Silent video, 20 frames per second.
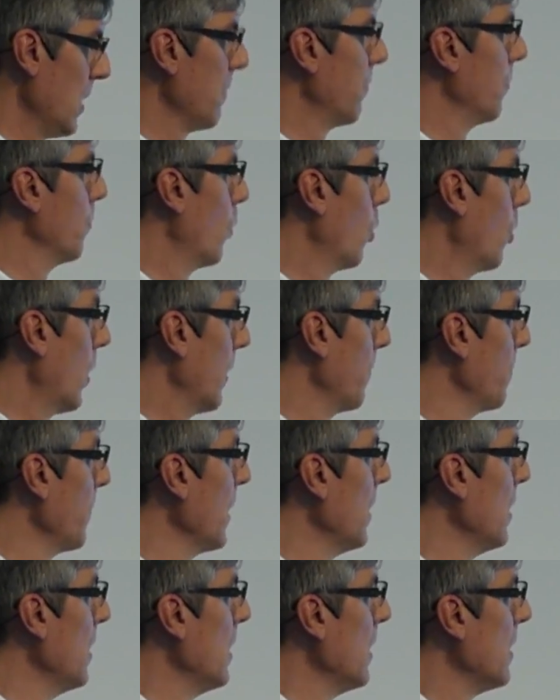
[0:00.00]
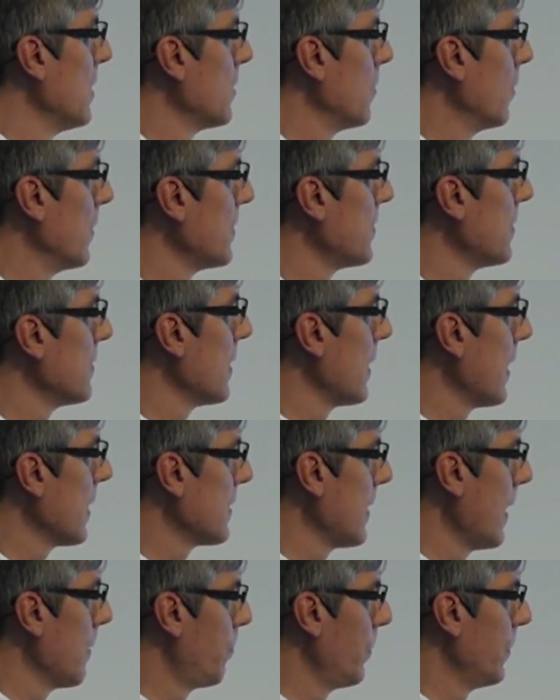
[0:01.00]
even more. So this is an
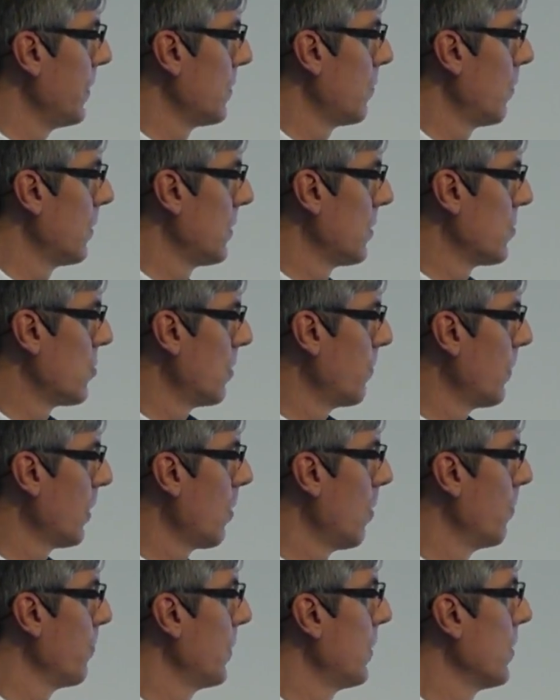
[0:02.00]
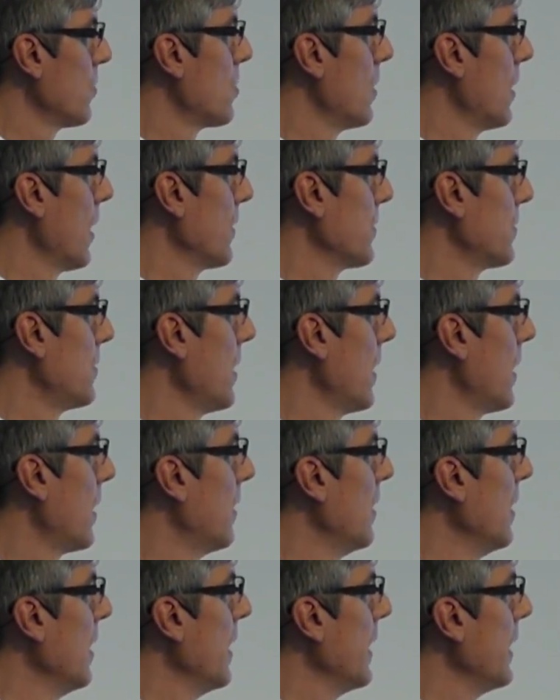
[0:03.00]
example. This was a German competition last
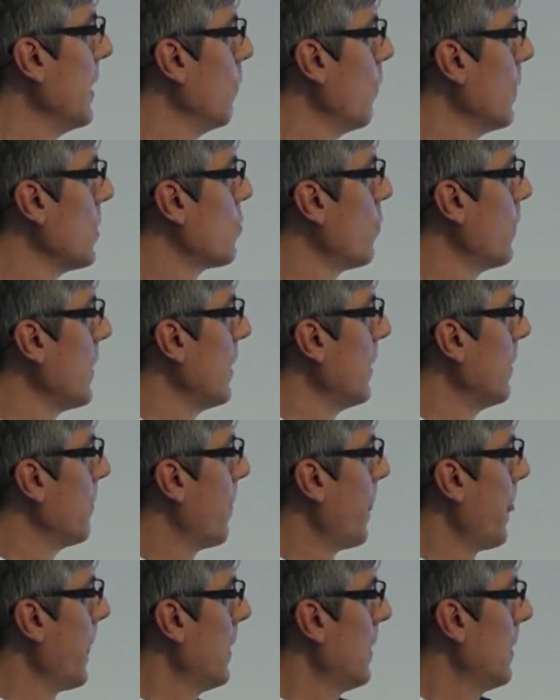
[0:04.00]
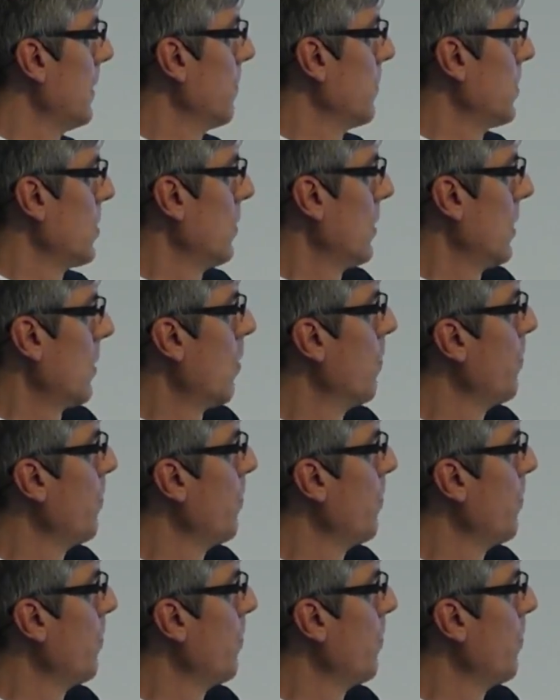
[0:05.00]
year in which so the